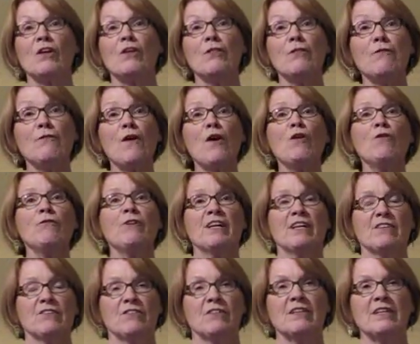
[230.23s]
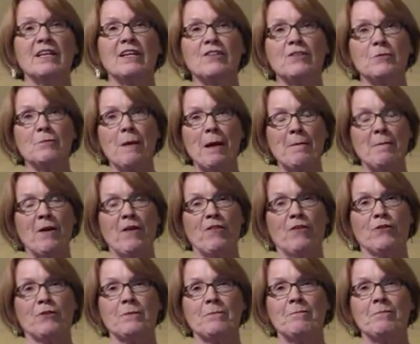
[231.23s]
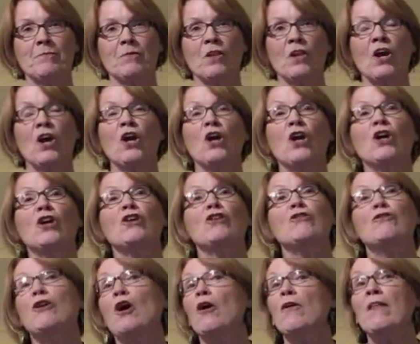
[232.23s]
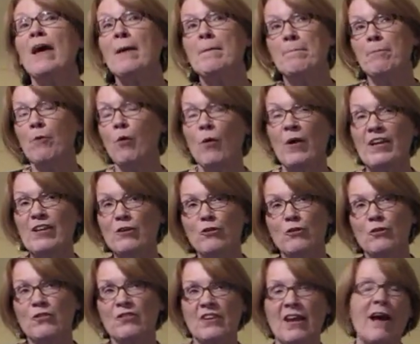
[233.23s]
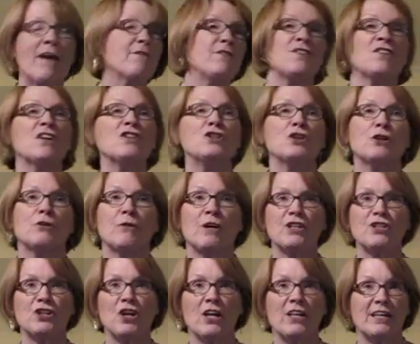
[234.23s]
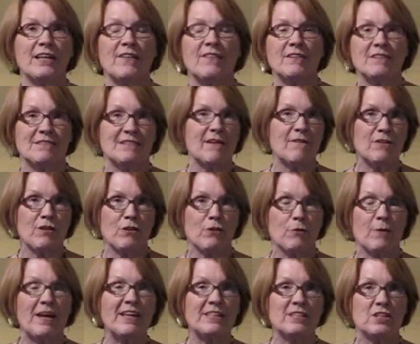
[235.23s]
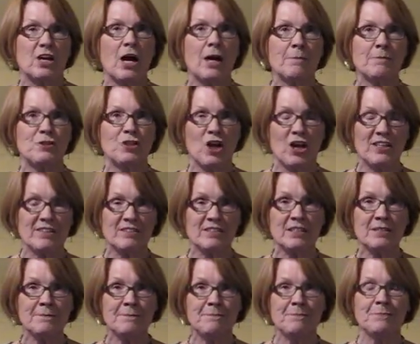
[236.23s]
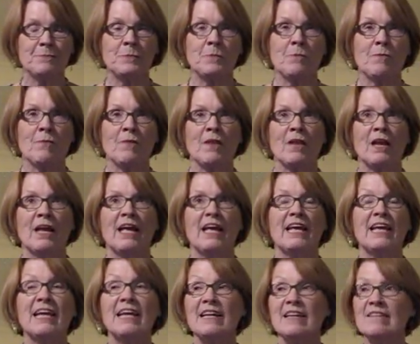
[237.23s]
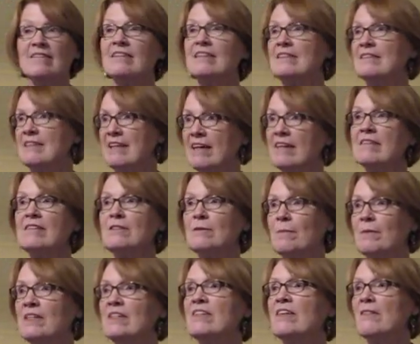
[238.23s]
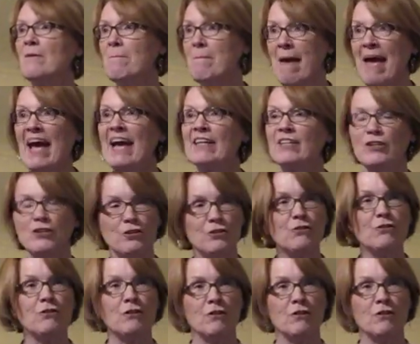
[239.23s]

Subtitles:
The phone rings. It's my mother. "You know that boy you used to have such a crush on in the 7th grade, Tom Johnson?" It is a testament to the magnitude